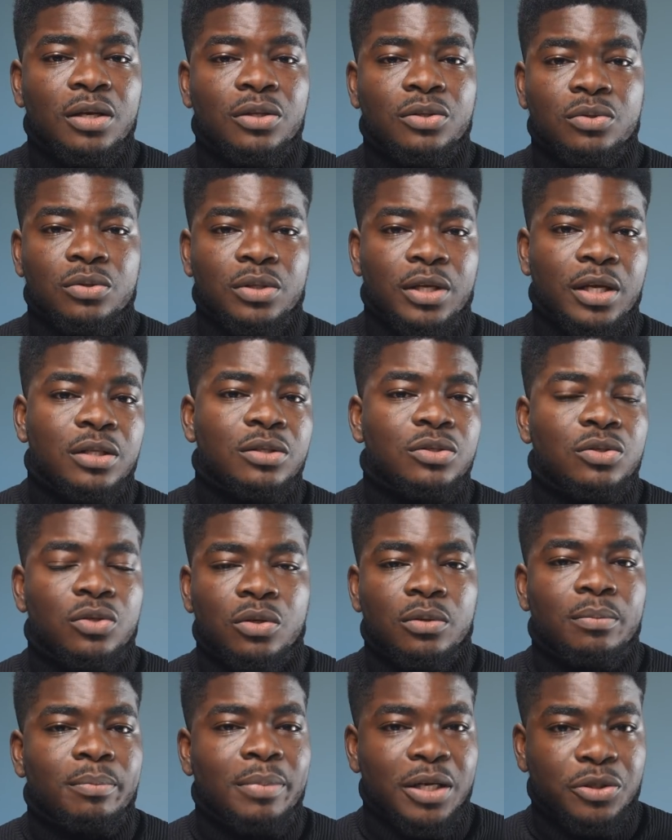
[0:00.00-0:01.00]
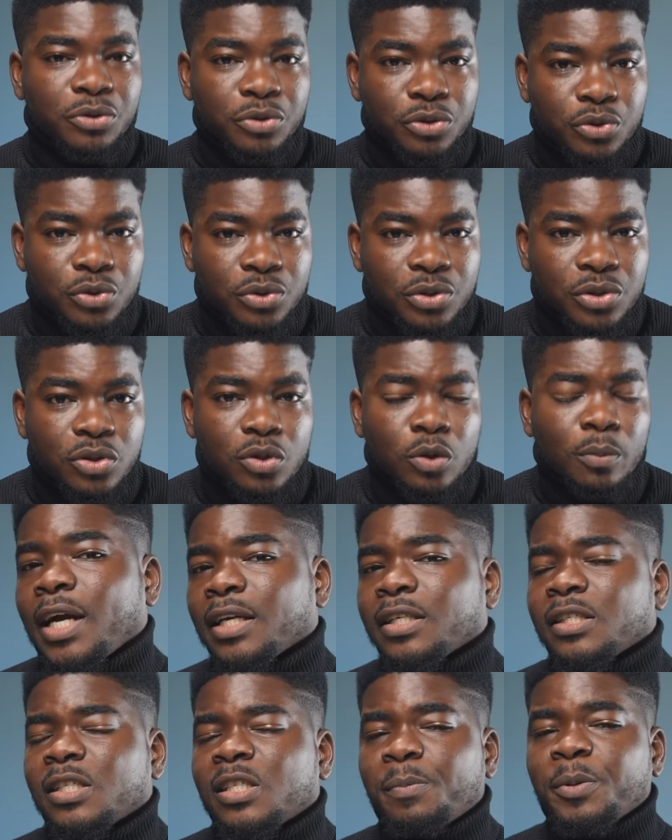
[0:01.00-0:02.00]
to get your battery juices up.
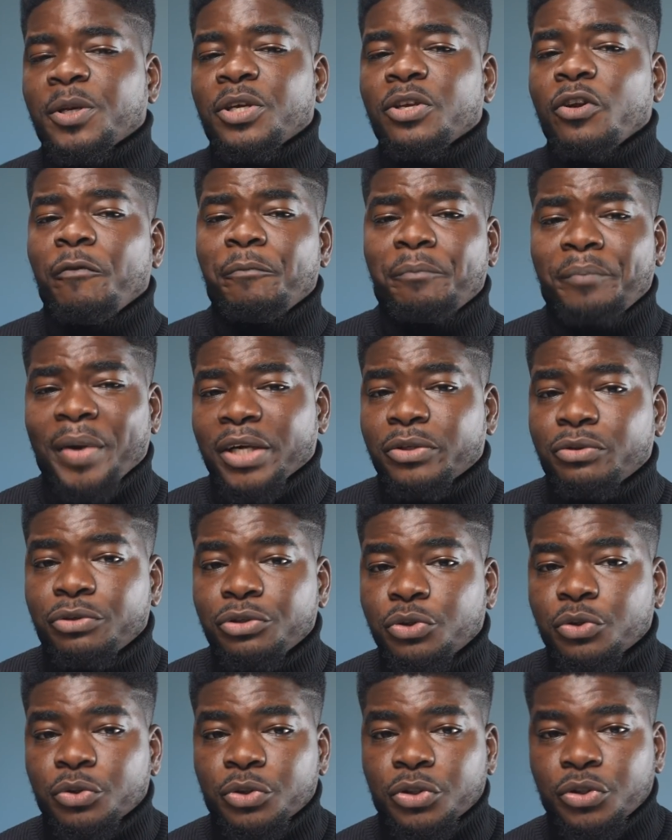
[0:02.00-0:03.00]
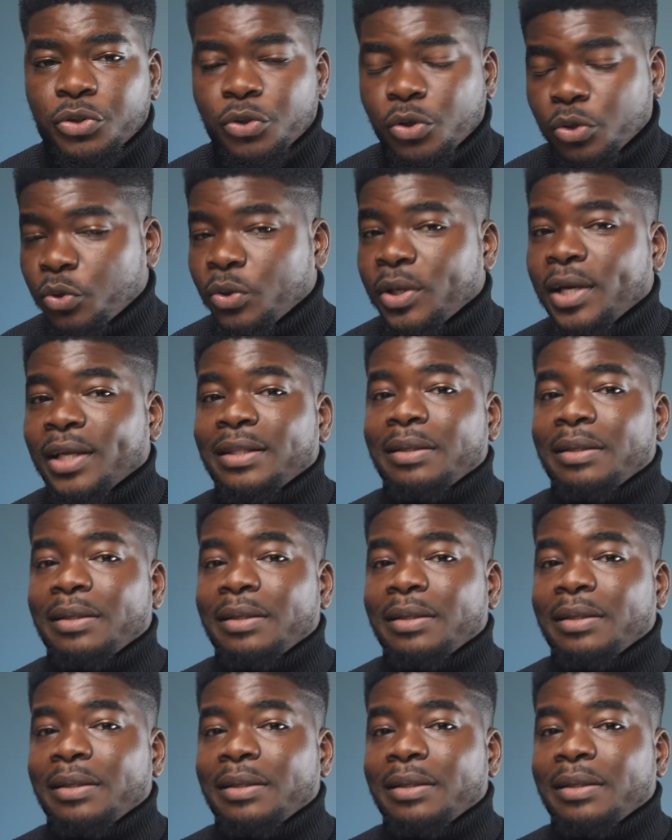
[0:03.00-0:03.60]
And speaking of battery juices, you also get